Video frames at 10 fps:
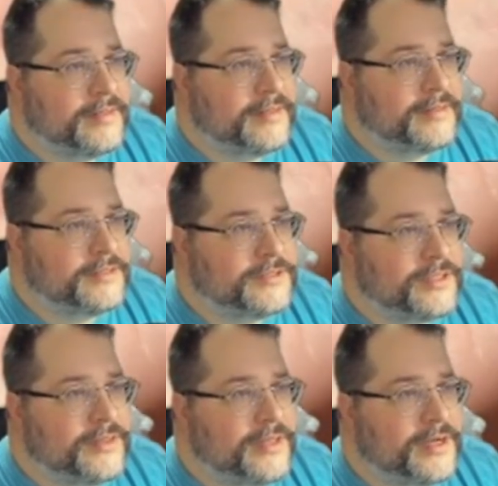The
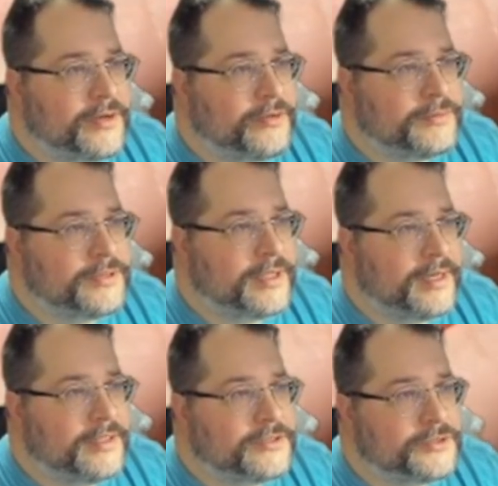synthetic
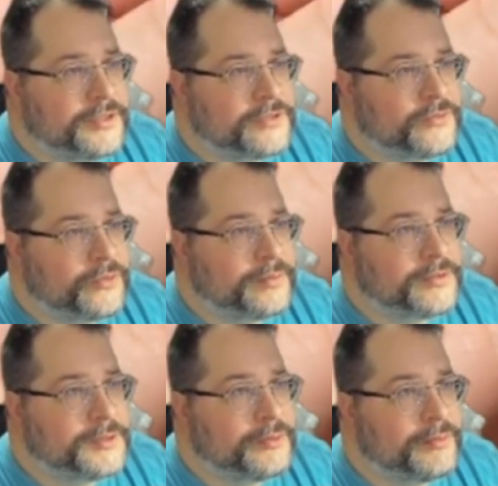kryptonite has transformed
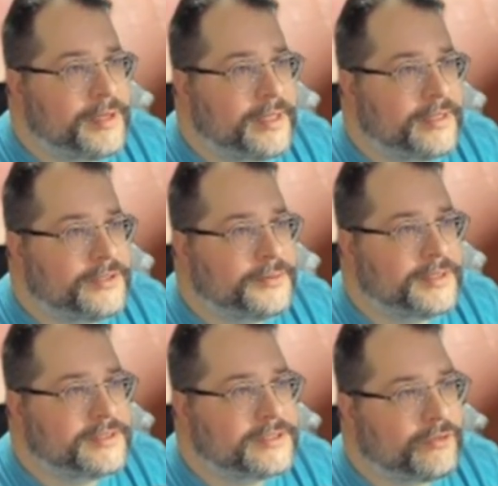Superman into
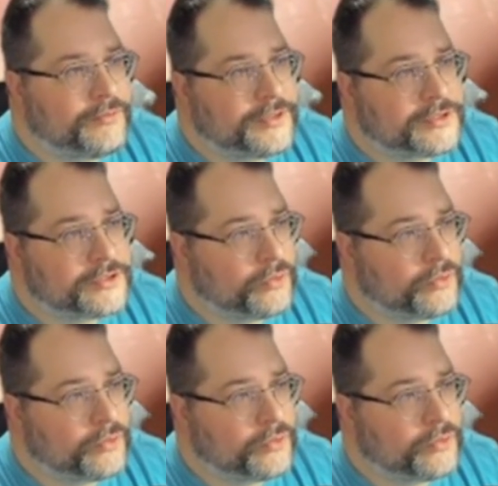a selfish,